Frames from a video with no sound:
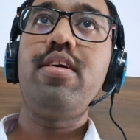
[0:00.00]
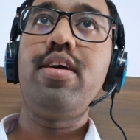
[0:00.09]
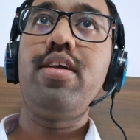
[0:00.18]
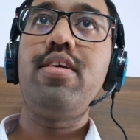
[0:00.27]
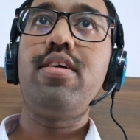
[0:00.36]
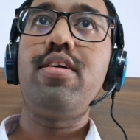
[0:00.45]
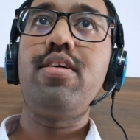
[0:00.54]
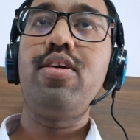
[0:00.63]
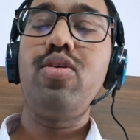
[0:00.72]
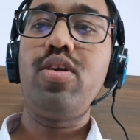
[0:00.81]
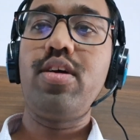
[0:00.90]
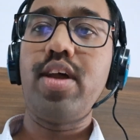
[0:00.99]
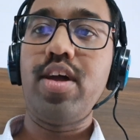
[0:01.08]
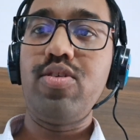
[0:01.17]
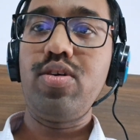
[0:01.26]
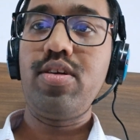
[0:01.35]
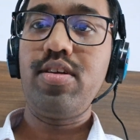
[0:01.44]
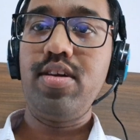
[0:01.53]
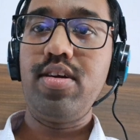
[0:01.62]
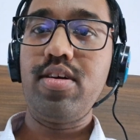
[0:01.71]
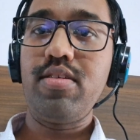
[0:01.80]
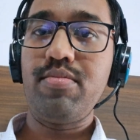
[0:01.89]
in your graduation
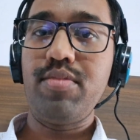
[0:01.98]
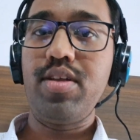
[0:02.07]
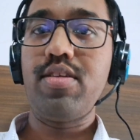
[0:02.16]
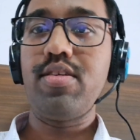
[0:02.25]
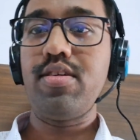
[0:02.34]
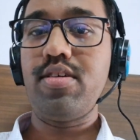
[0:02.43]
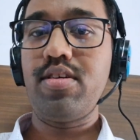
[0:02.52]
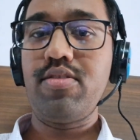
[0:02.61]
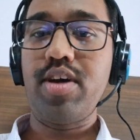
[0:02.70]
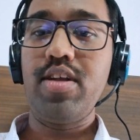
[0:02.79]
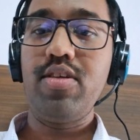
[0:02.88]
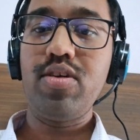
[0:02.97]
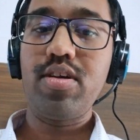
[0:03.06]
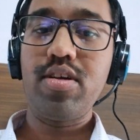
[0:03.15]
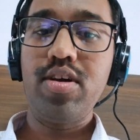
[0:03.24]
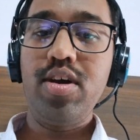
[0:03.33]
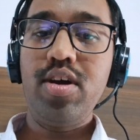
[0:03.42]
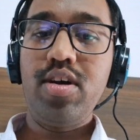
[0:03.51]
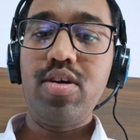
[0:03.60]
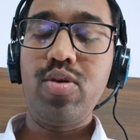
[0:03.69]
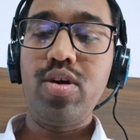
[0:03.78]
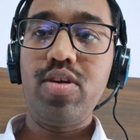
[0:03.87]
year means while you are
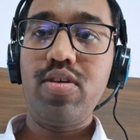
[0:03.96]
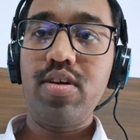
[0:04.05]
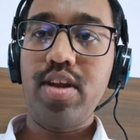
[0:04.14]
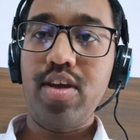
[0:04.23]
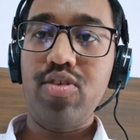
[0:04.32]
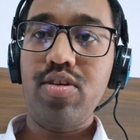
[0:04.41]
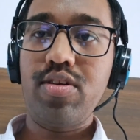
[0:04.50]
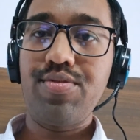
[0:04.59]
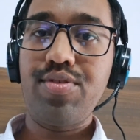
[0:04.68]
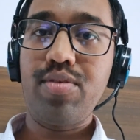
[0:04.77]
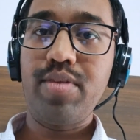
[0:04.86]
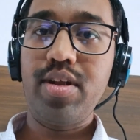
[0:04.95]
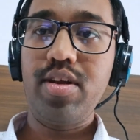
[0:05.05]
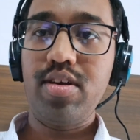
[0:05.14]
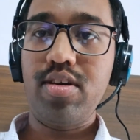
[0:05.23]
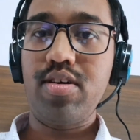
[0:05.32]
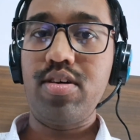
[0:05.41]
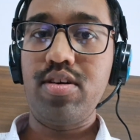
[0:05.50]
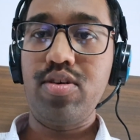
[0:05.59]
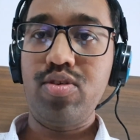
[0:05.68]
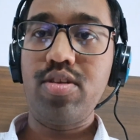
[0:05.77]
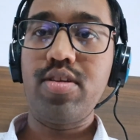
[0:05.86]
doing your graduation from any
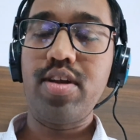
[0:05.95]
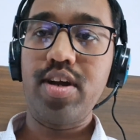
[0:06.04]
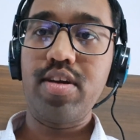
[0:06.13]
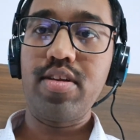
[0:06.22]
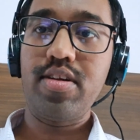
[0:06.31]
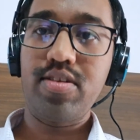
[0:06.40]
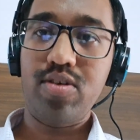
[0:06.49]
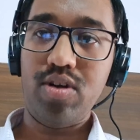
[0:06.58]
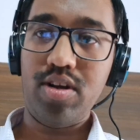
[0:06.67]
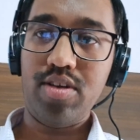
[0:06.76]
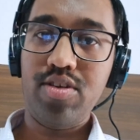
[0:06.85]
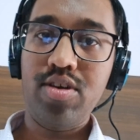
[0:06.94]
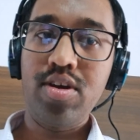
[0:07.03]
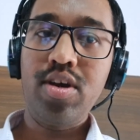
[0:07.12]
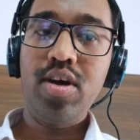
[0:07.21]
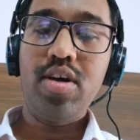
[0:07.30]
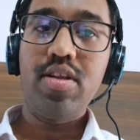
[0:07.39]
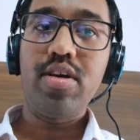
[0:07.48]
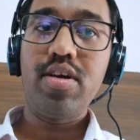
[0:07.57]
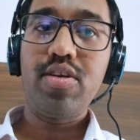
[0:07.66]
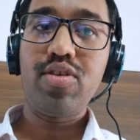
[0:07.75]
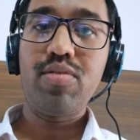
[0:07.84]
UGC recognized college,
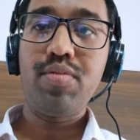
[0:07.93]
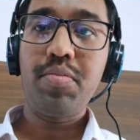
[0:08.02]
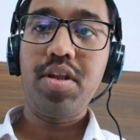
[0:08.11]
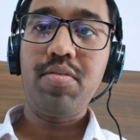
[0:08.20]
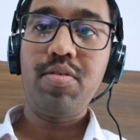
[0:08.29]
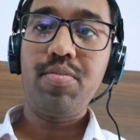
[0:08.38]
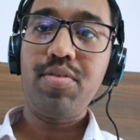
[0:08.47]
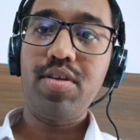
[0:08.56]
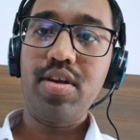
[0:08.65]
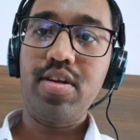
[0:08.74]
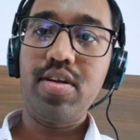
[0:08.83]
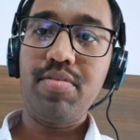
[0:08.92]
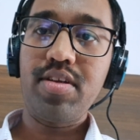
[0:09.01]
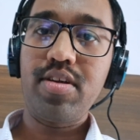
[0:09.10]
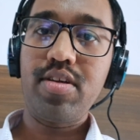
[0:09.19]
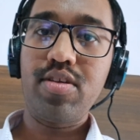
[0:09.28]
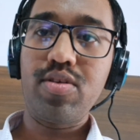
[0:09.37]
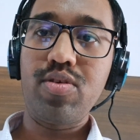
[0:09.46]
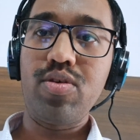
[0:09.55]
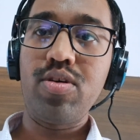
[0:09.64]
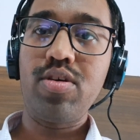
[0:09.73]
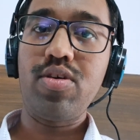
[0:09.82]
there should be minimum 60%
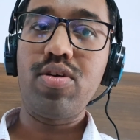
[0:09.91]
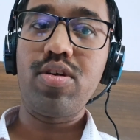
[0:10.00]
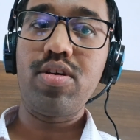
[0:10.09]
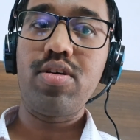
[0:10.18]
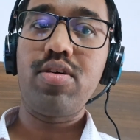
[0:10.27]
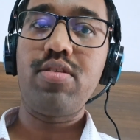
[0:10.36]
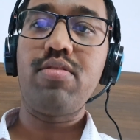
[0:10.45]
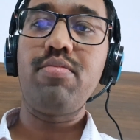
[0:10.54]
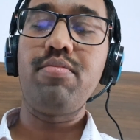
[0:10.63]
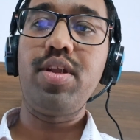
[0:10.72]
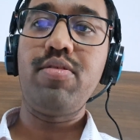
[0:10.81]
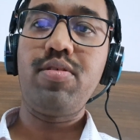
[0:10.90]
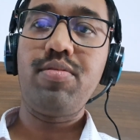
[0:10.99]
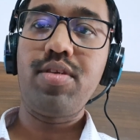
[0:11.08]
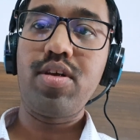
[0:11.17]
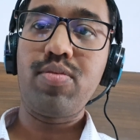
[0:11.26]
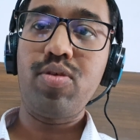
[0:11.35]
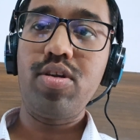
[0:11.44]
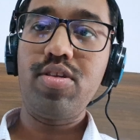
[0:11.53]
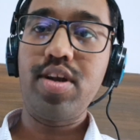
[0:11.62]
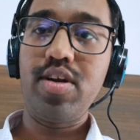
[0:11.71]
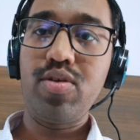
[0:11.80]
score or minimum
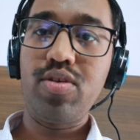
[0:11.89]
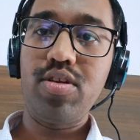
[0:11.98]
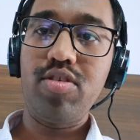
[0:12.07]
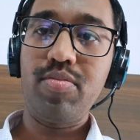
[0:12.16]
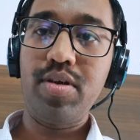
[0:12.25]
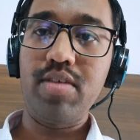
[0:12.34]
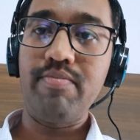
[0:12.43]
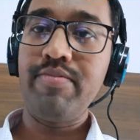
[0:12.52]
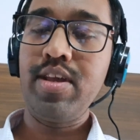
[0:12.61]
6.32 CGPA.